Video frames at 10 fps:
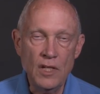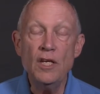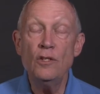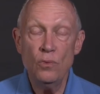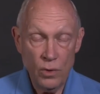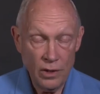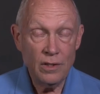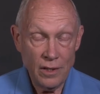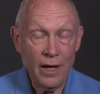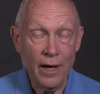He is willing
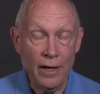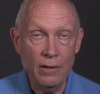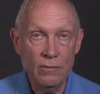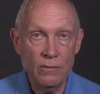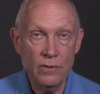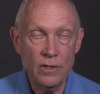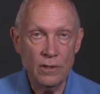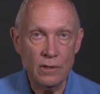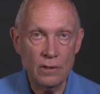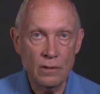to die for
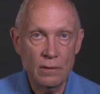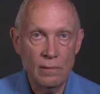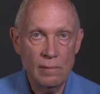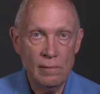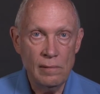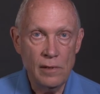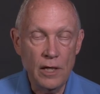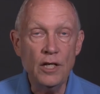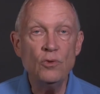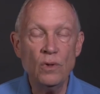Jesus.
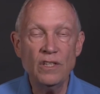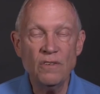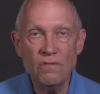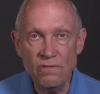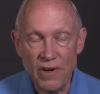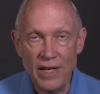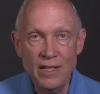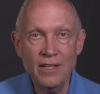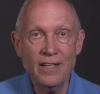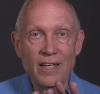He's willing to
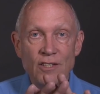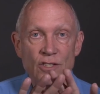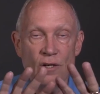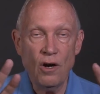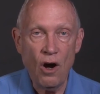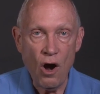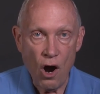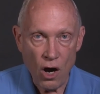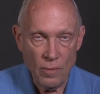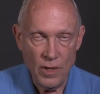fight against an
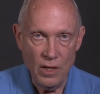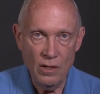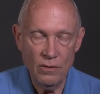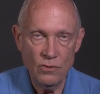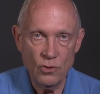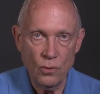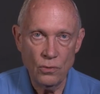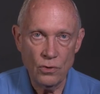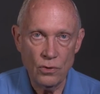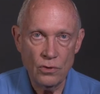army of
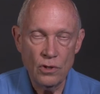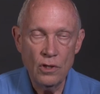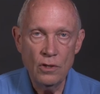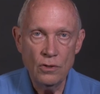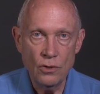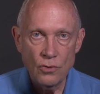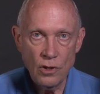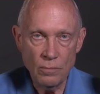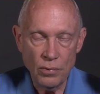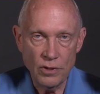soldiers to try
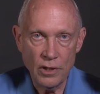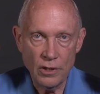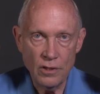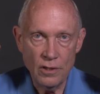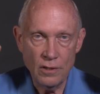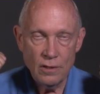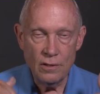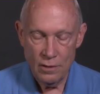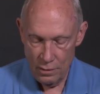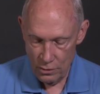to protect
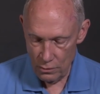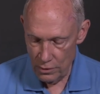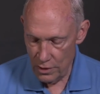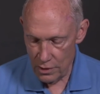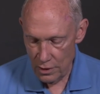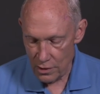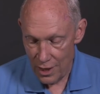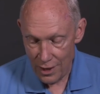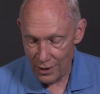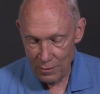Jesus. So when he says,
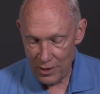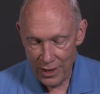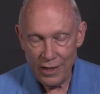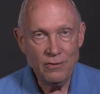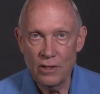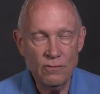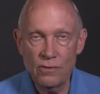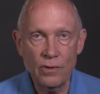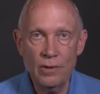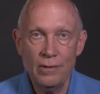I'll lay my life down
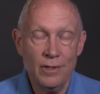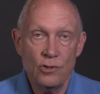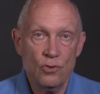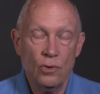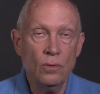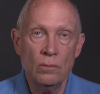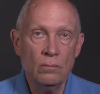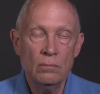for you, it's true.